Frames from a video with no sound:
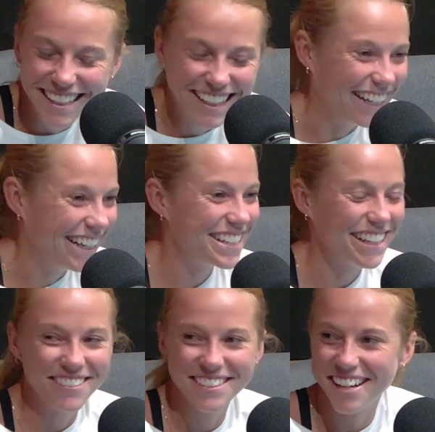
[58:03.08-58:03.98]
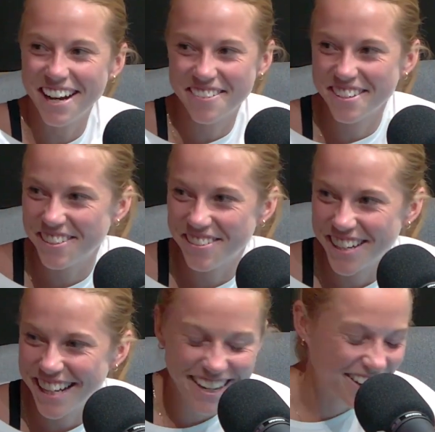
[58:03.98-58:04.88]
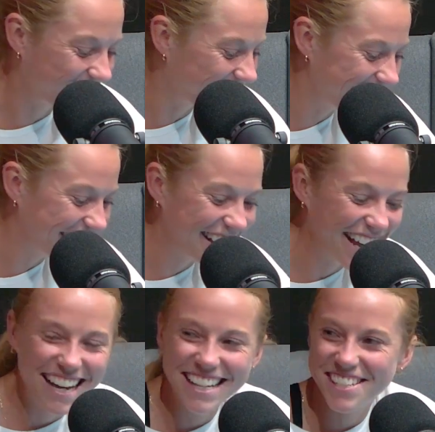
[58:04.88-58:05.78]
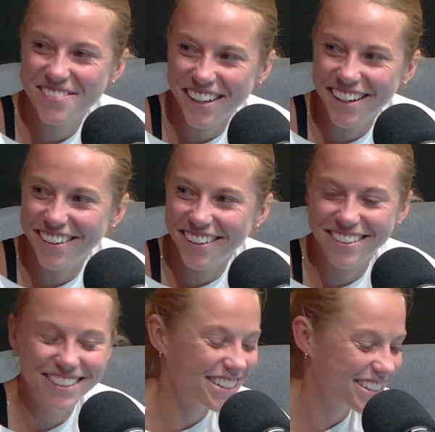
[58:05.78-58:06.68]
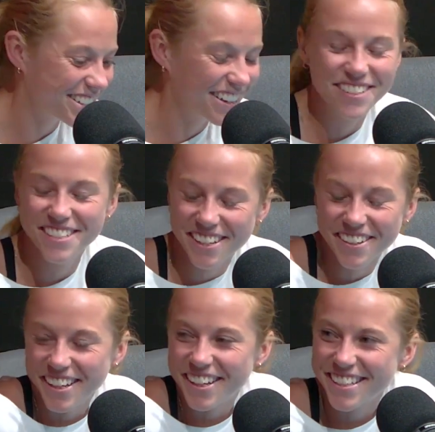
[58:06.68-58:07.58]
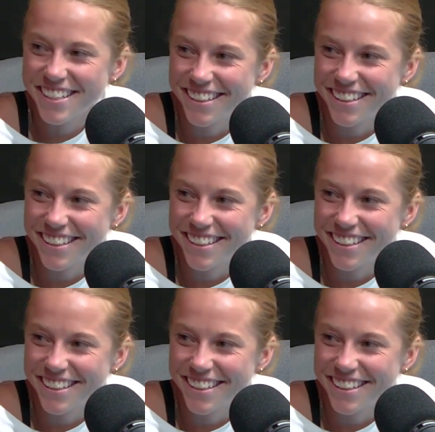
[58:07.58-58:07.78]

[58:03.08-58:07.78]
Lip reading: Literally, I was laughing 1 minute, crying the next. But, so good.